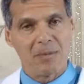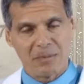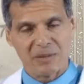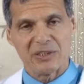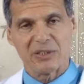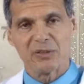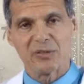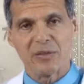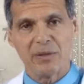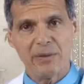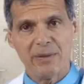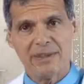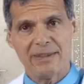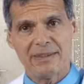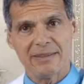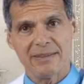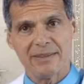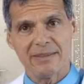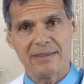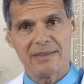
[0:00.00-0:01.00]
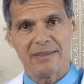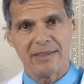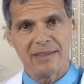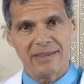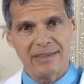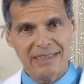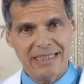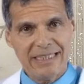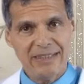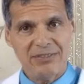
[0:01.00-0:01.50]
But the truth is that the
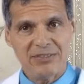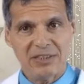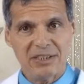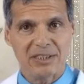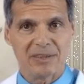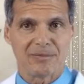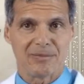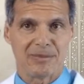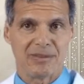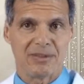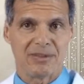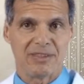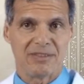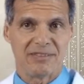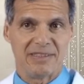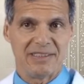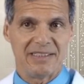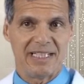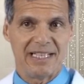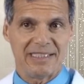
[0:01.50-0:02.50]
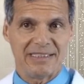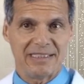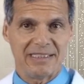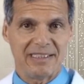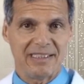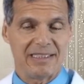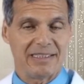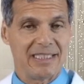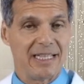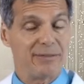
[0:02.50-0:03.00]
leaves and the roots of the
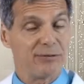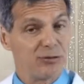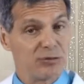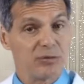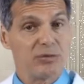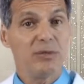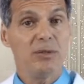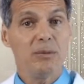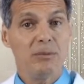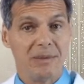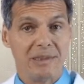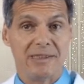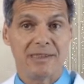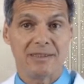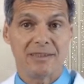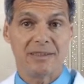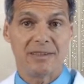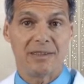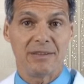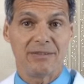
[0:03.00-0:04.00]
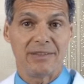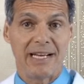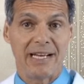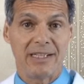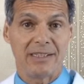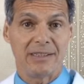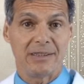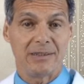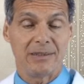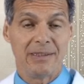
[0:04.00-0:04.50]
dandelion have true medicinal
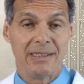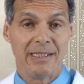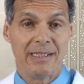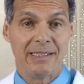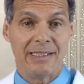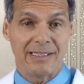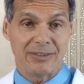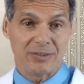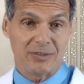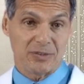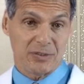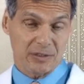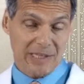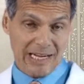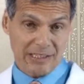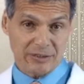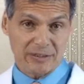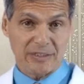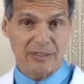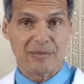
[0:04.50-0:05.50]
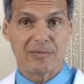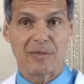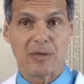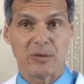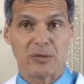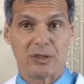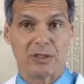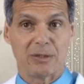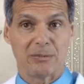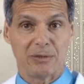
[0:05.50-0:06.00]
value. And so they're actually
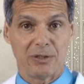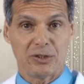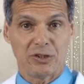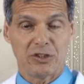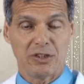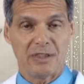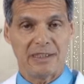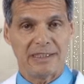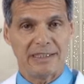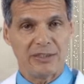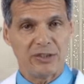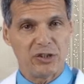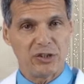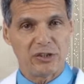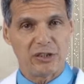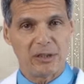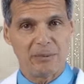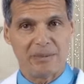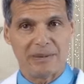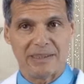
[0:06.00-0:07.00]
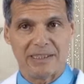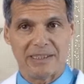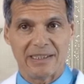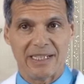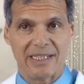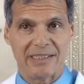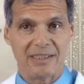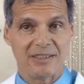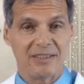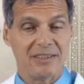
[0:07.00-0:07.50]
grown commercially in Europe and the
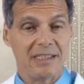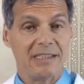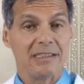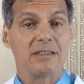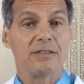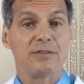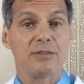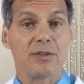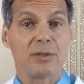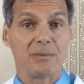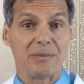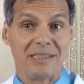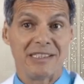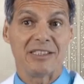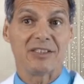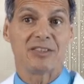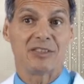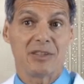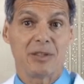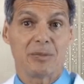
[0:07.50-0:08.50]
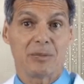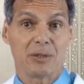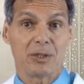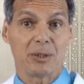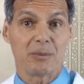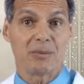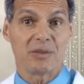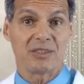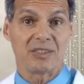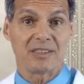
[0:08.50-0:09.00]
United States for medicinal
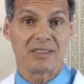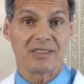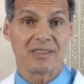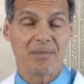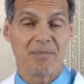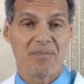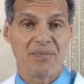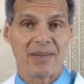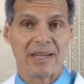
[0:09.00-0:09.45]
purposes.